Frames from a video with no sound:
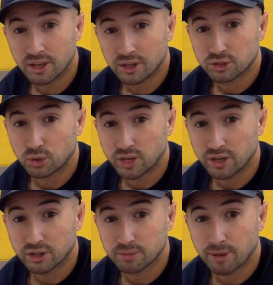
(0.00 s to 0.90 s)
So
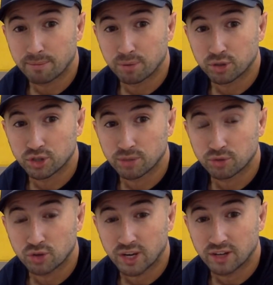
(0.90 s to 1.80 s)
here's my push-up
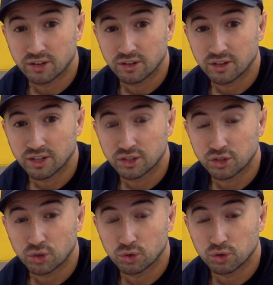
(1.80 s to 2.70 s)
trainer. It
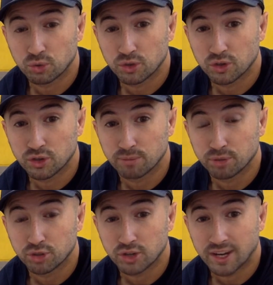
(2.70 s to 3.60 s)
shows you where you can
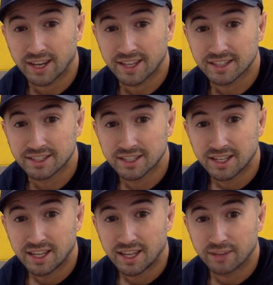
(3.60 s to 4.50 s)
put your hands,
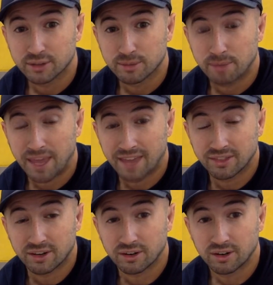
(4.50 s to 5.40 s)
and there's a pad
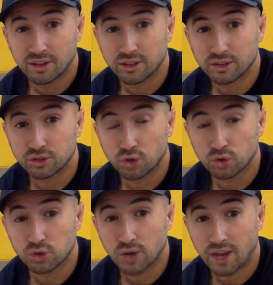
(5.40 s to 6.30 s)
there that shows
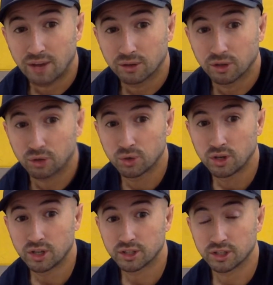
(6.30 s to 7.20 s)
you how low
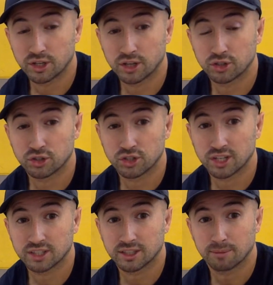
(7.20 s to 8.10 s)
to touch your
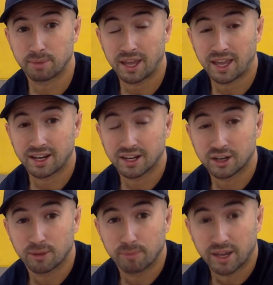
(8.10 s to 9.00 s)
chest to the pad and
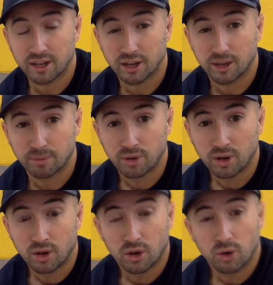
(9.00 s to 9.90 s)
come back up.
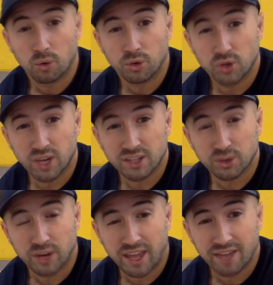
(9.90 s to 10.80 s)
Well, you guys
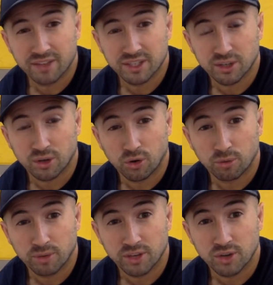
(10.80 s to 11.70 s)
don't have this at
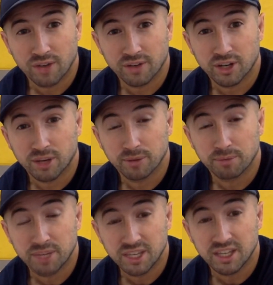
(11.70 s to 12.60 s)
home, and you haven't come to
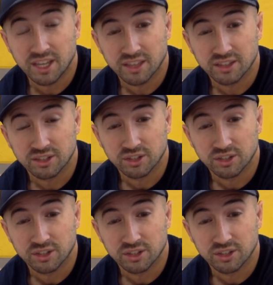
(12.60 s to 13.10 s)
PE yet this